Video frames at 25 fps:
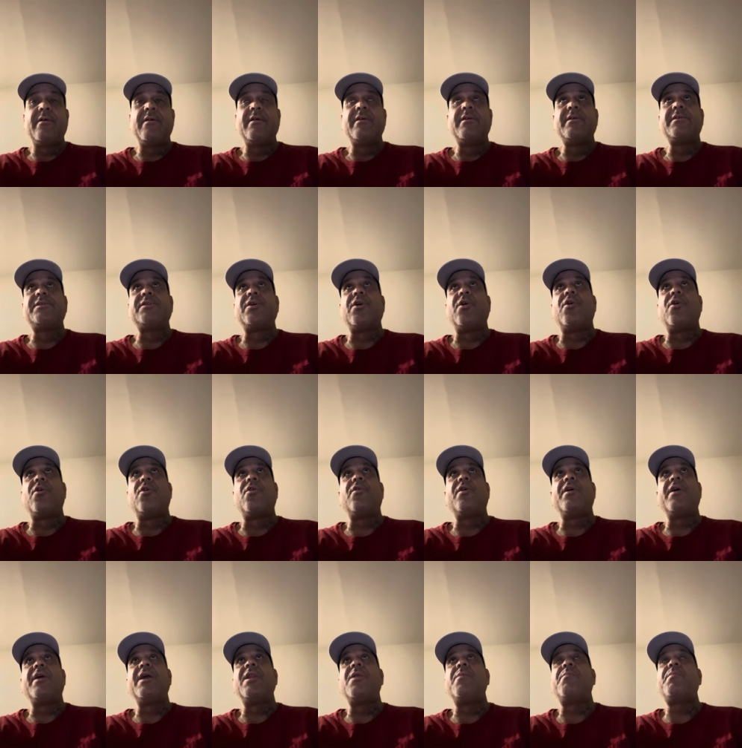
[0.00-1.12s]
So
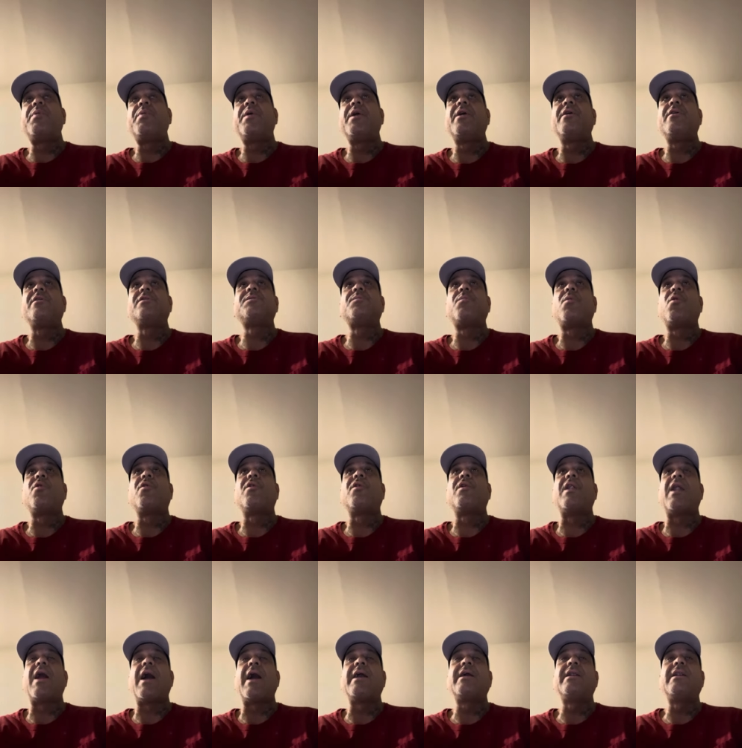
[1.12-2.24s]
it appears more
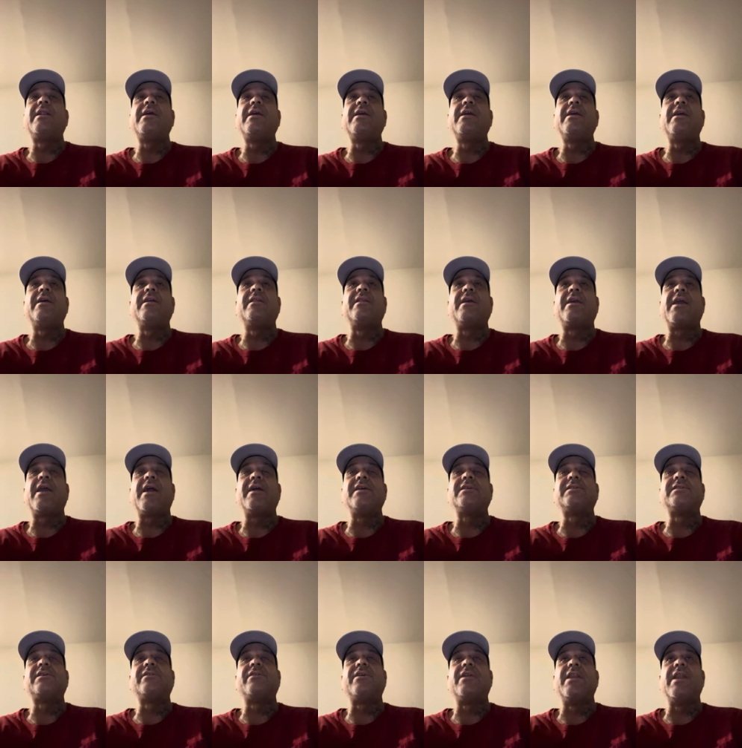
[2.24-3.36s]
likely in the case
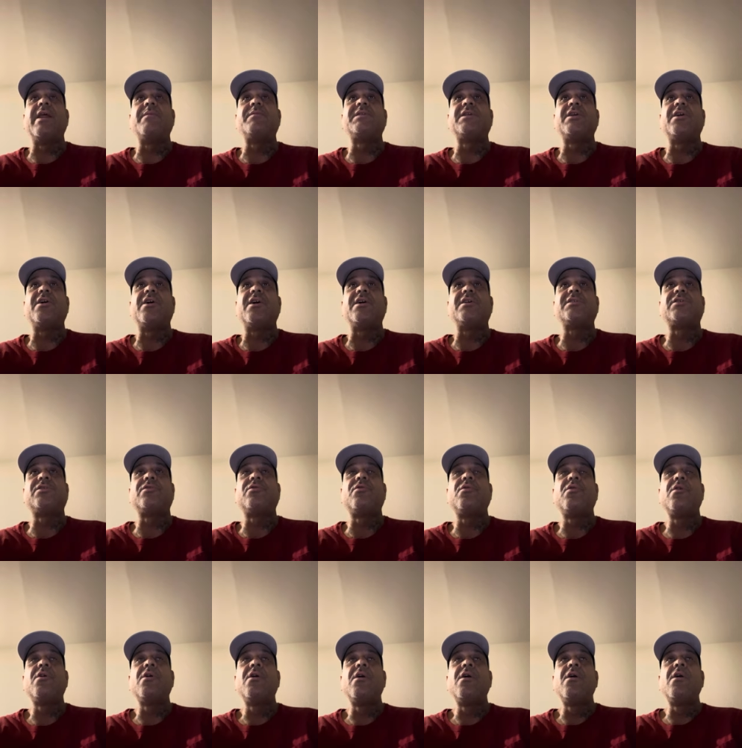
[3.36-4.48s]
of the Nipsey Hussle
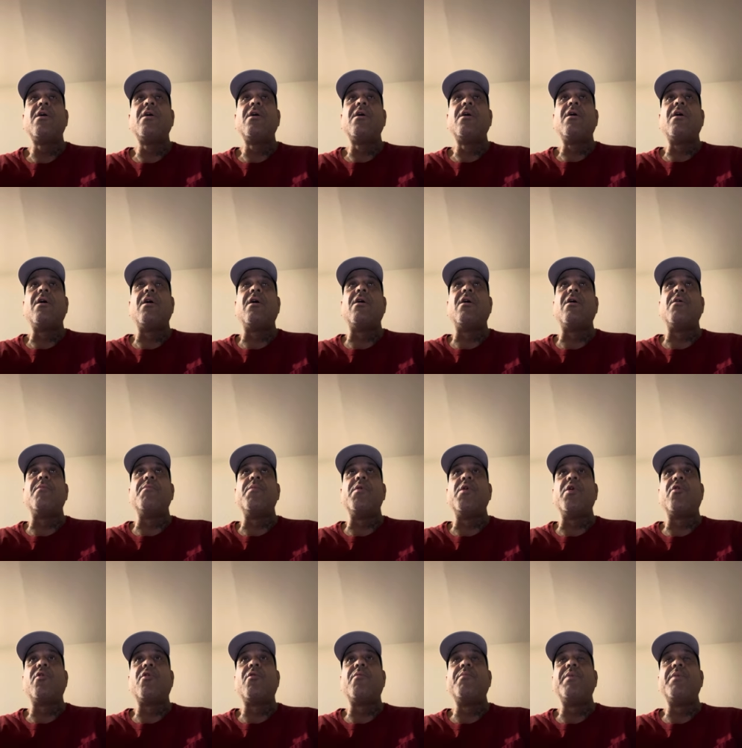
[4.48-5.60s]

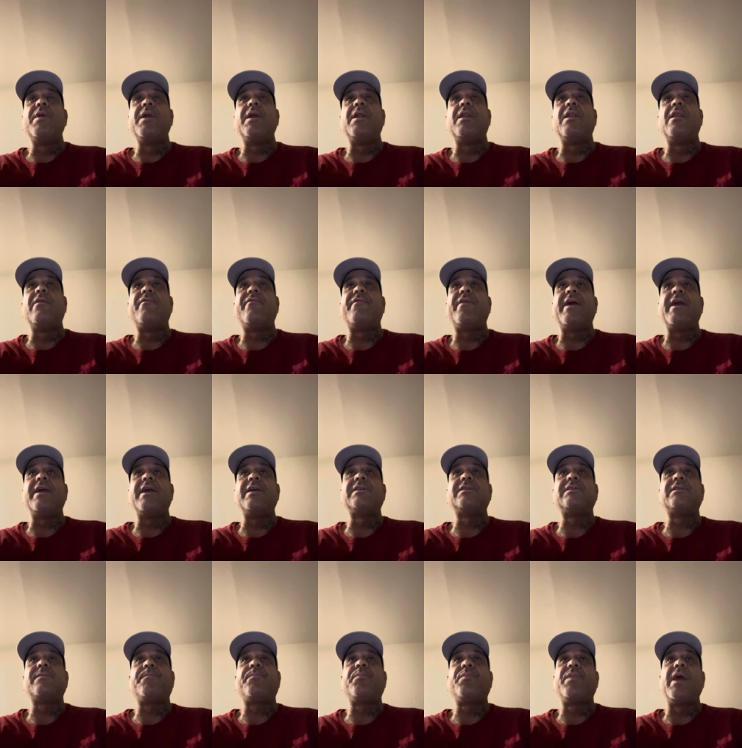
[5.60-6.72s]
mural being defaced
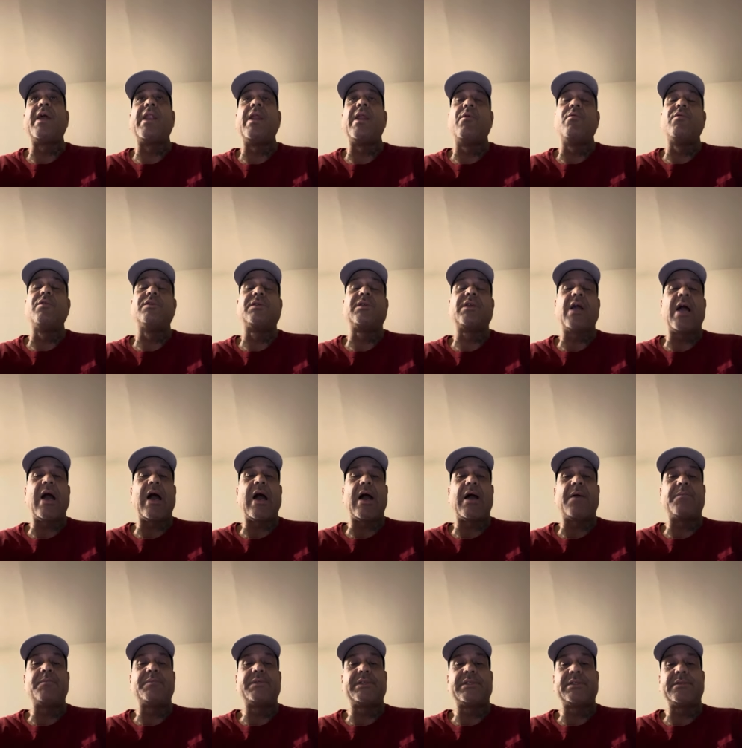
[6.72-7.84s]
that it was
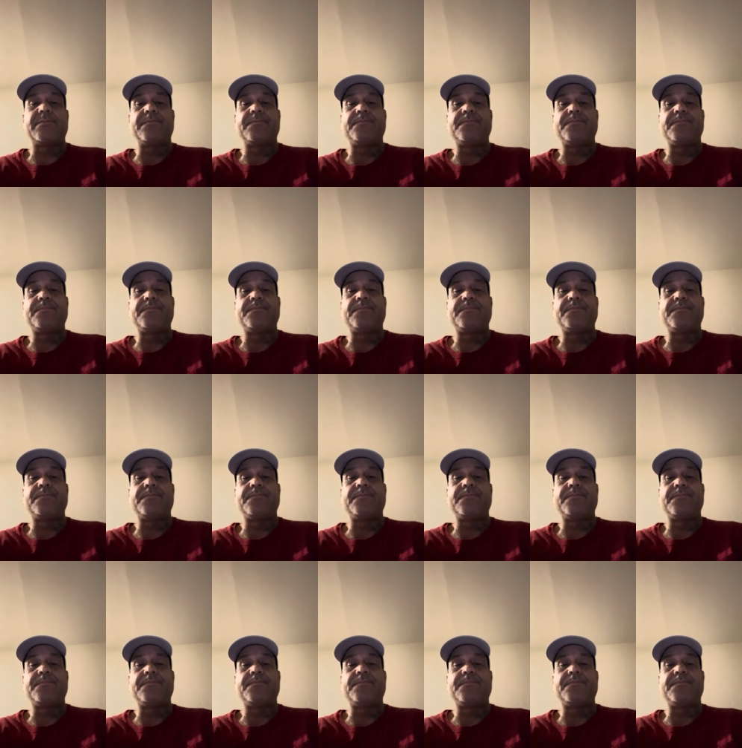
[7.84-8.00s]
cops.